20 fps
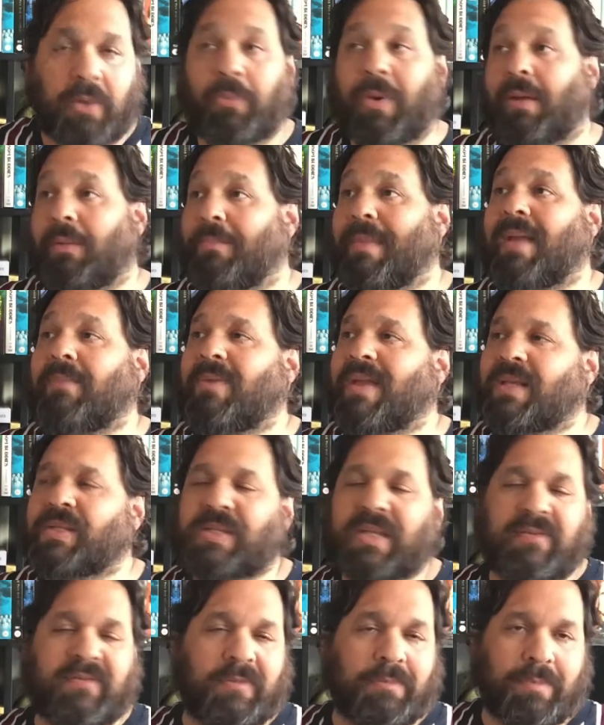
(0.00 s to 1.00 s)
Well, maybe it's
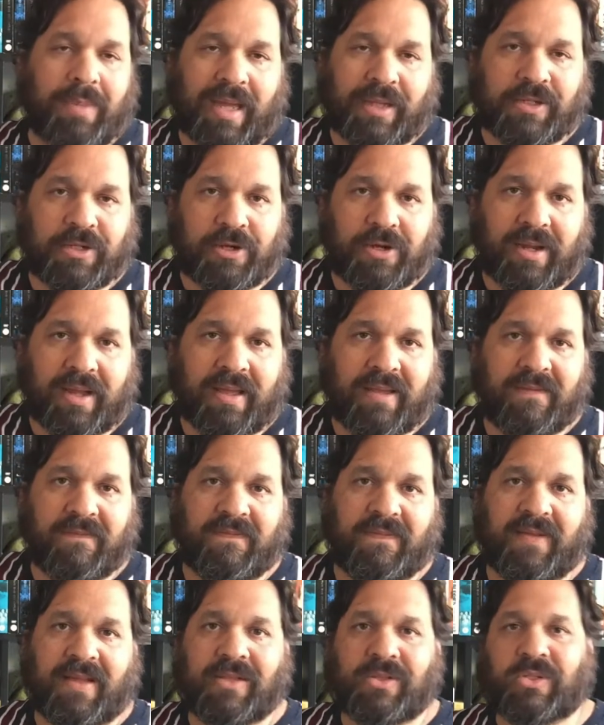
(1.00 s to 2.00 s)
even better
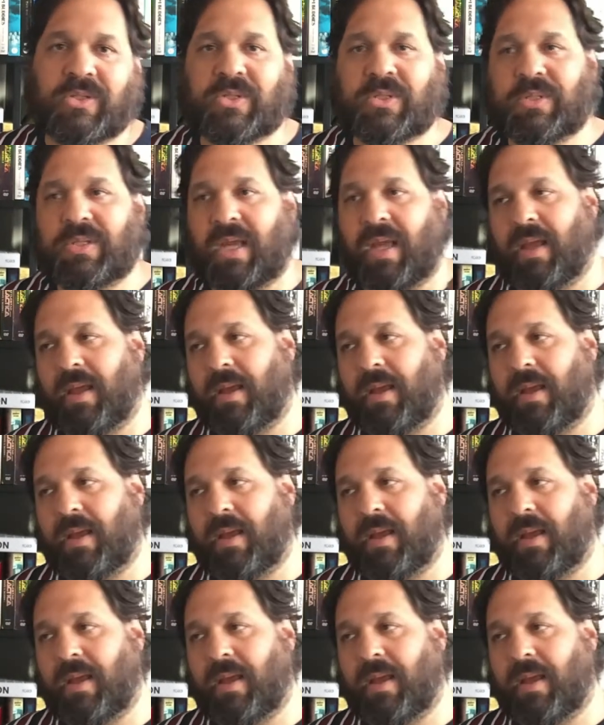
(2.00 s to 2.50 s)
if it's